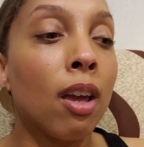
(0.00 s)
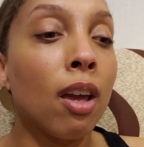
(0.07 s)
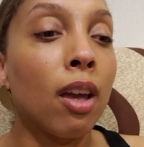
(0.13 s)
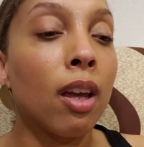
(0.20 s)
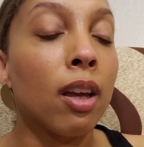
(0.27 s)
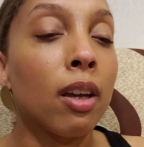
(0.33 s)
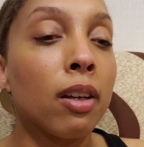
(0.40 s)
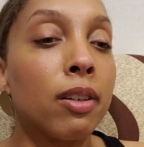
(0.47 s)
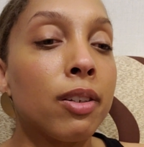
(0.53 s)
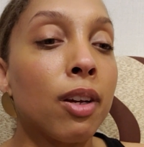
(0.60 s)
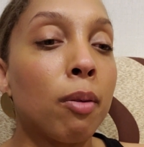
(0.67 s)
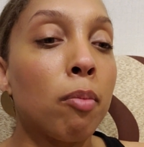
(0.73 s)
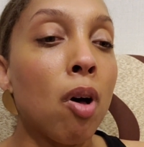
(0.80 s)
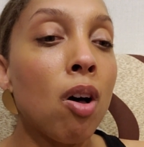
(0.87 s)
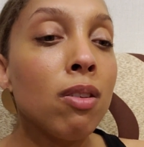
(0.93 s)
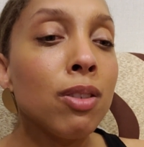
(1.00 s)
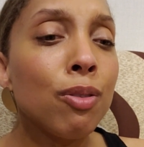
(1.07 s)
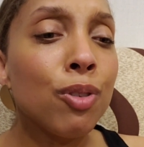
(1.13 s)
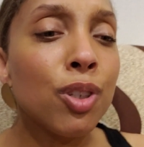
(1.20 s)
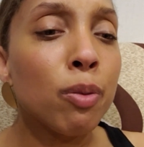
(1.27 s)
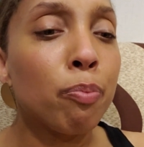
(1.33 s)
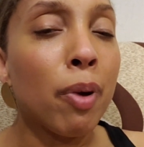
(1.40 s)
And also
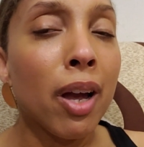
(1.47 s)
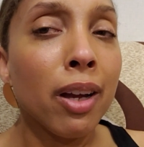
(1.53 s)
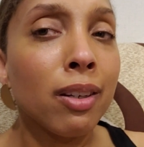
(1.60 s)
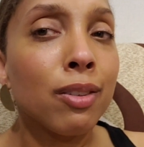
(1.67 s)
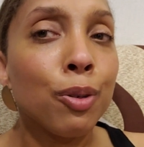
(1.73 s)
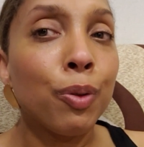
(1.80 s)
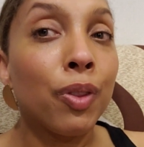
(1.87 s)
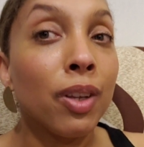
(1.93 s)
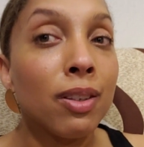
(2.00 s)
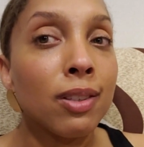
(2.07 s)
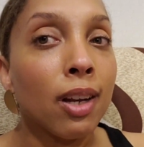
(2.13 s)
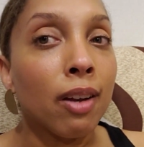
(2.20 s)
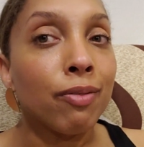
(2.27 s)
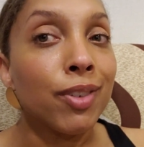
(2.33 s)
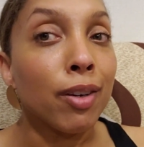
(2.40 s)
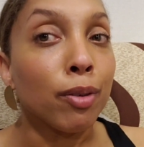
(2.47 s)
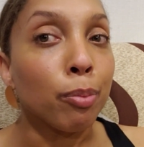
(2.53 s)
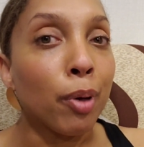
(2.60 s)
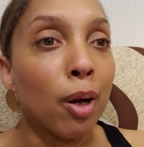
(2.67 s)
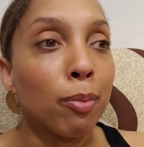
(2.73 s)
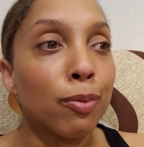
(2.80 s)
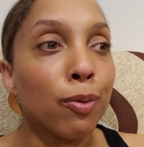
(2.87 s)
just buying new things that I've never
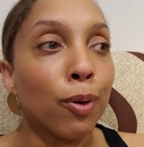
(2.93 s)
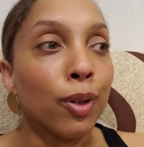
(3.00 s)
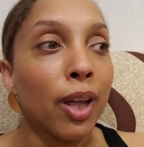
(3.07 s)
bought before.